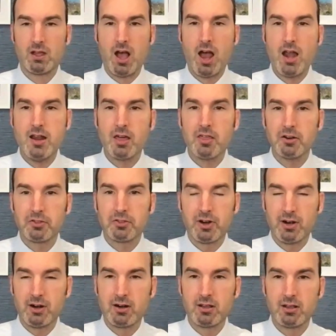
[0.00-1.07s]
Another
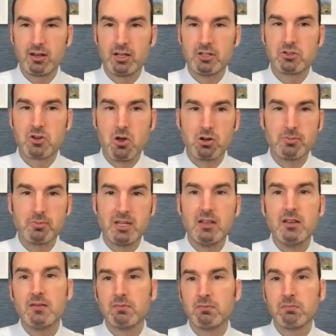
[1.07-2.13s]
third, it's going to
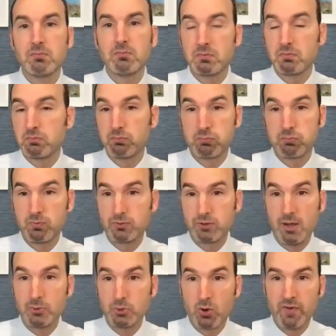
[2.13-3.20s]
be
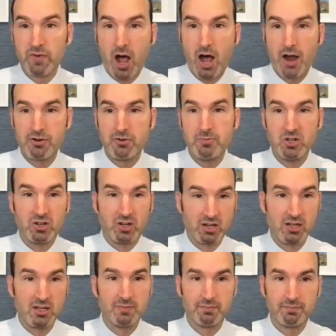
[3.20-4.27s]
some sort of
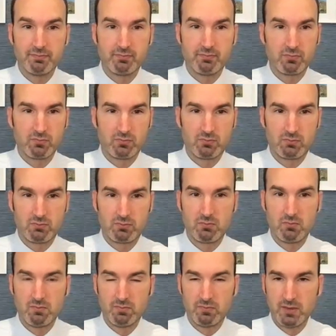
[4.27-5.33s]
autoimmunity.
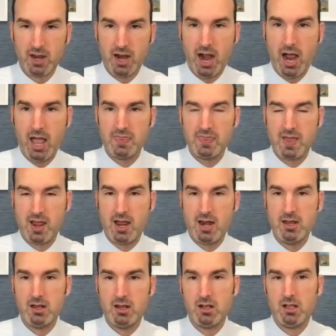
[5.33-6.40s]
And
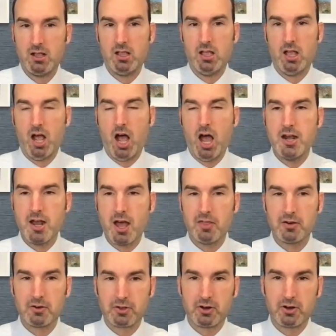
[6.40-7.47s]
then
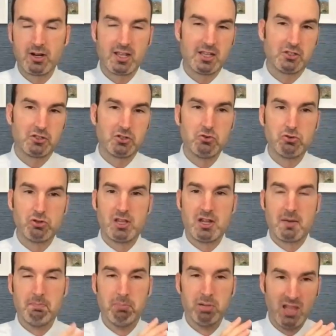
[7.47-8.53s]
another third, it's usually
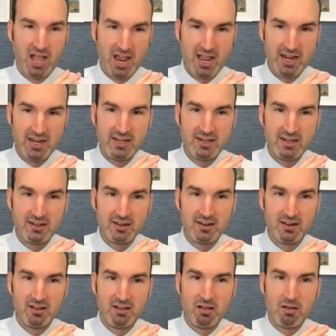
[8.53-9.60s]
a blend
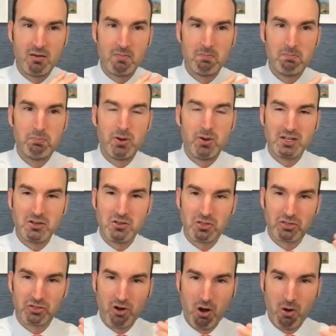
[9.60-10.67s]
but you
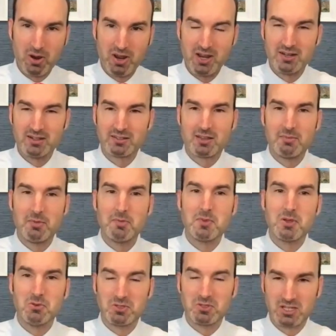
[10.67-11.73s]
throw in some
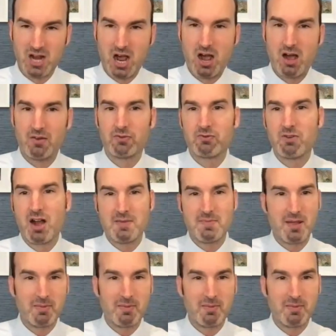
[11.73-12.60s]
immune stuff, right?